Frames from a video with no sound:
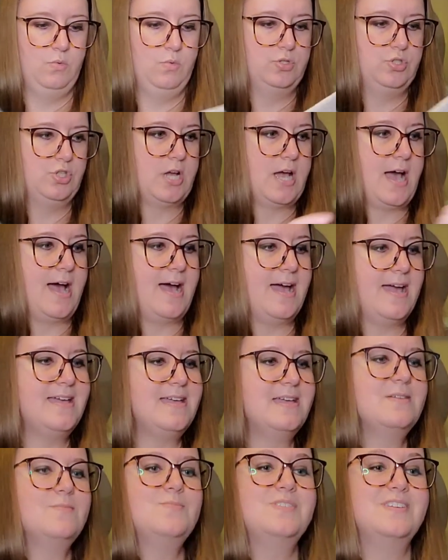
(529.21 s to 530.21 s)
which I
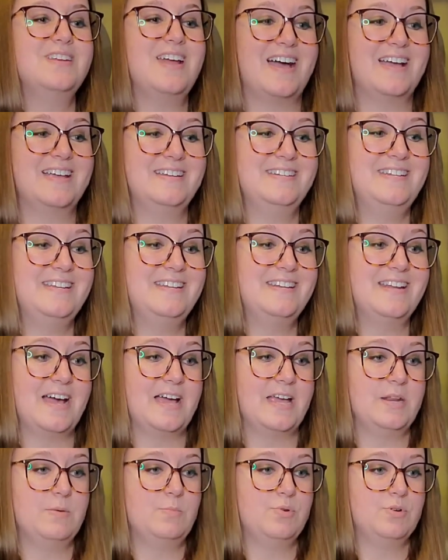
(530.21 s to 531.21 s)
am
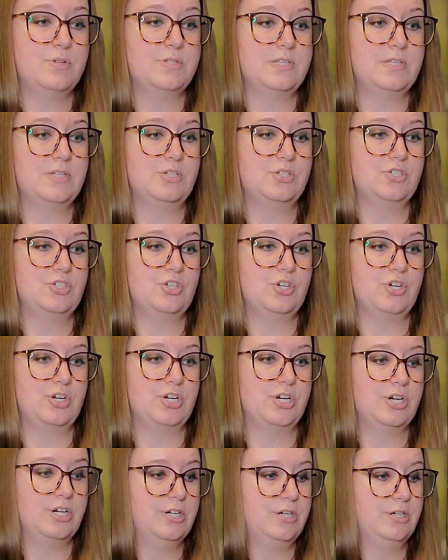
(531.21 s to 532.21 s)
99%
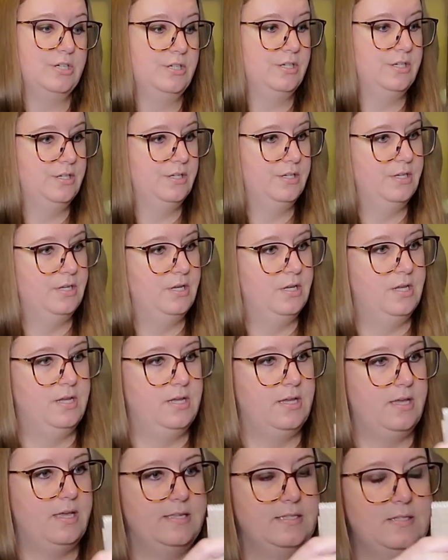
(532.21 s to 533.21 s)
sure
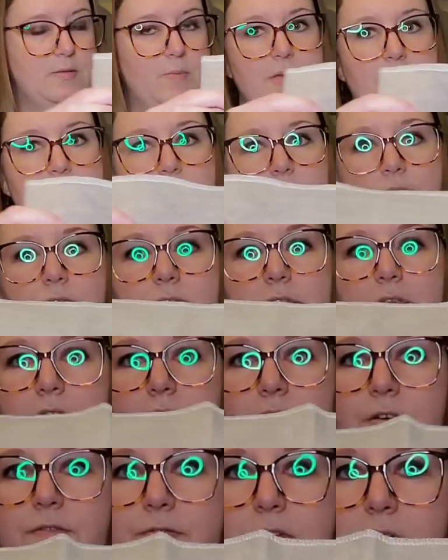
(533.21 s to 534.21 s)
is a piece of
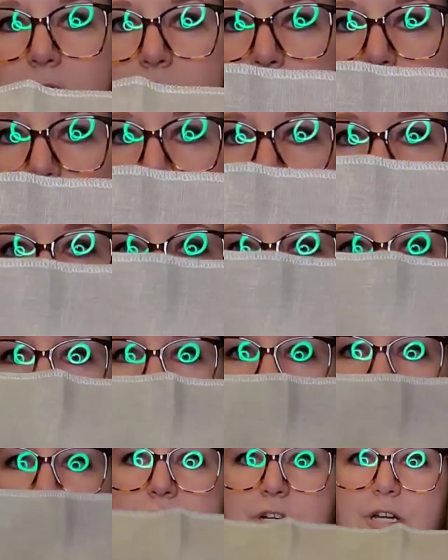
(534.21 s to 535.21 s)
Seraphim old
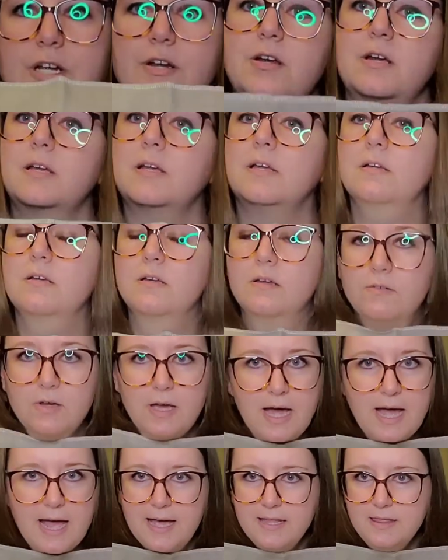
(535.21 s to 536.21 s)
stationery.
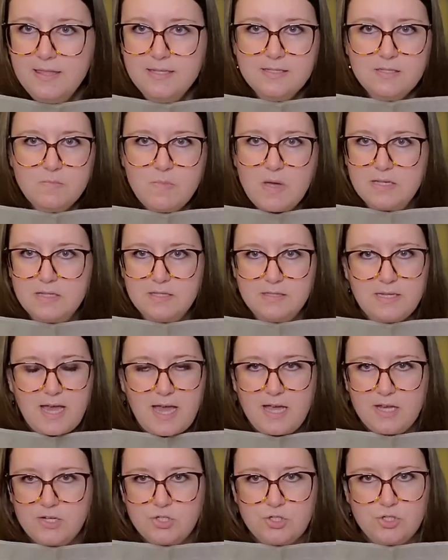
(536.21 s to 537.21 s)
I had this in my
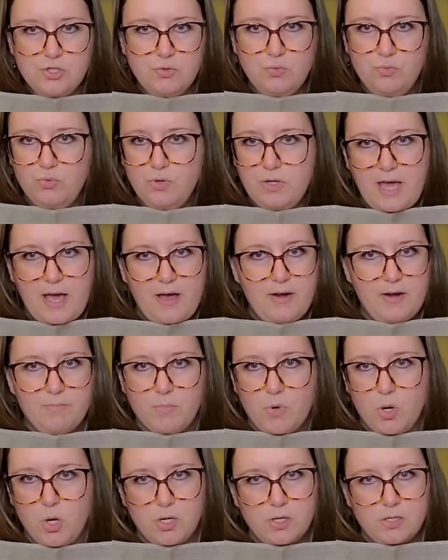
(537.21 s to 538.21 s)
stash without it
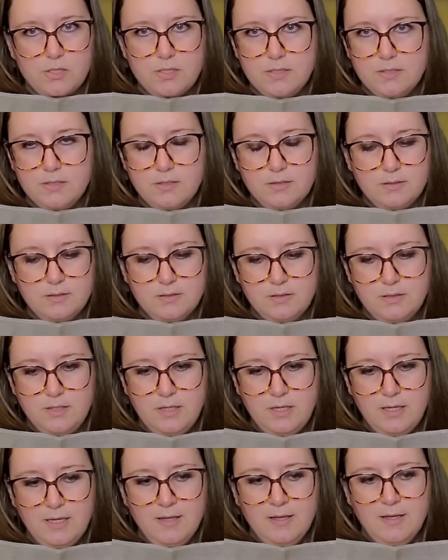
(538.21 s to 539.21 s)
marked.
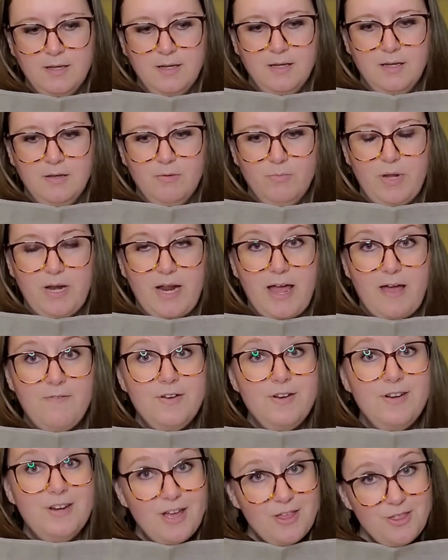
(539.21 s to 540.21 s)
But I have
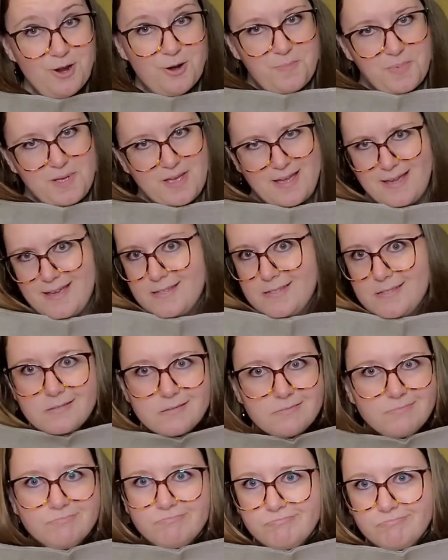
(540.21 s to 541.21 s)
another
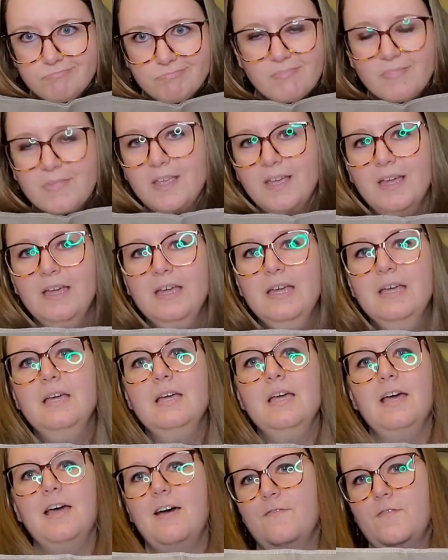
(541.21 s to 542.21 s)
piece
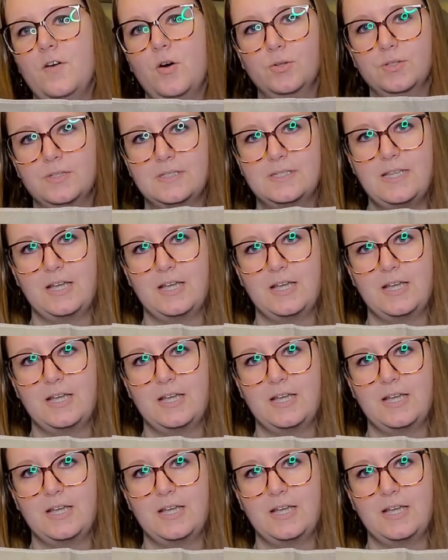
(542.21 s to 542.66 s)
of old